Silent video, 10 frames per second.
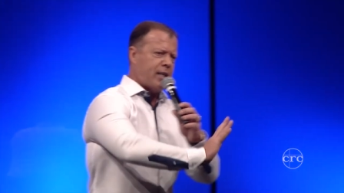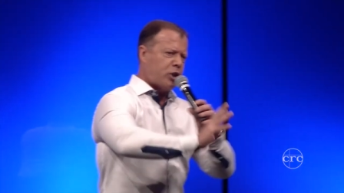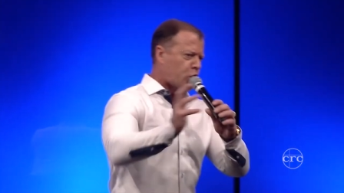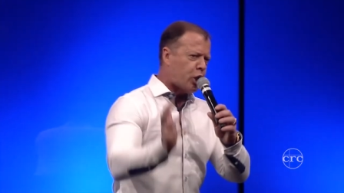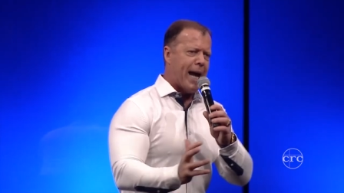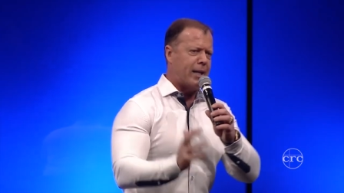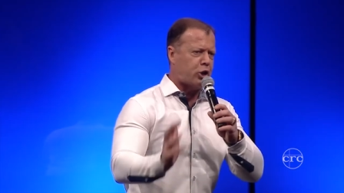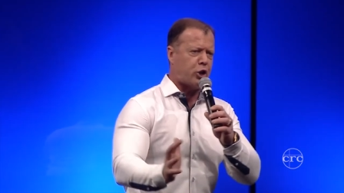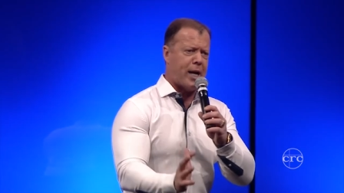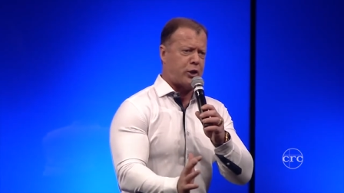it's sad,
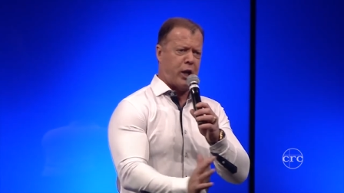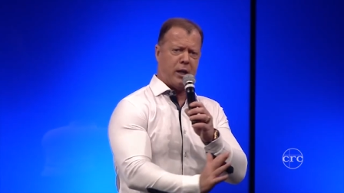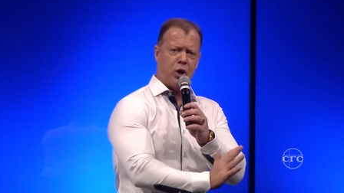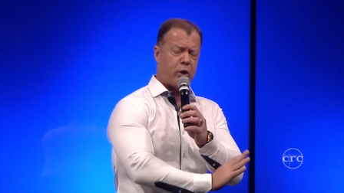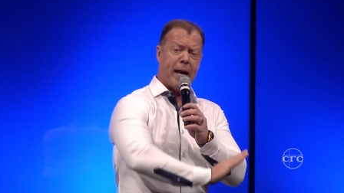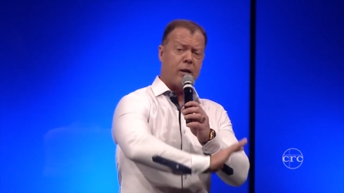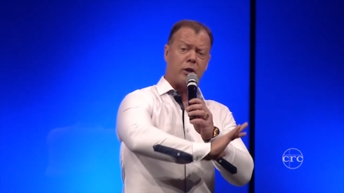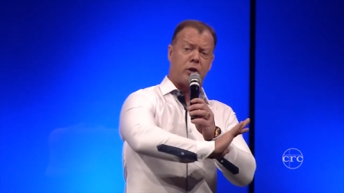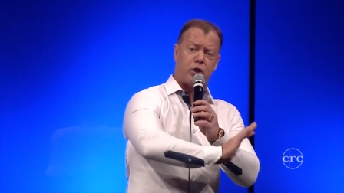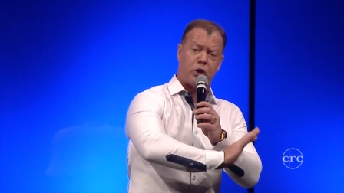it's tragic. You
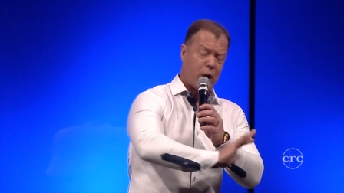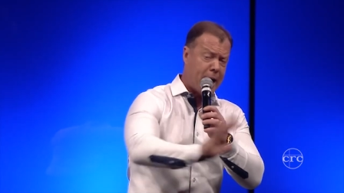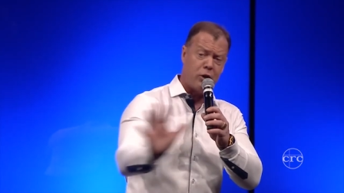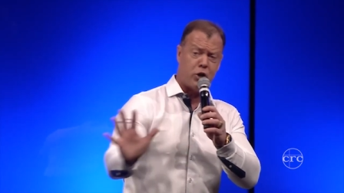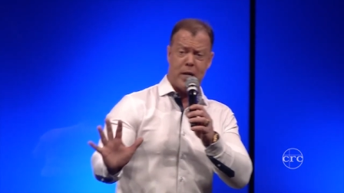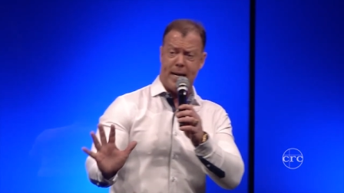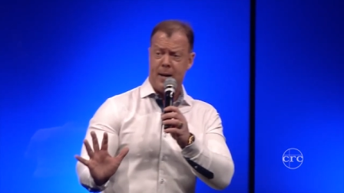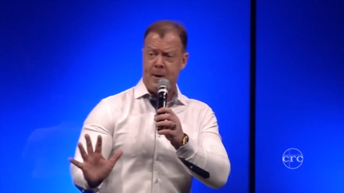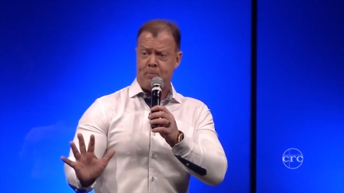cannot change that.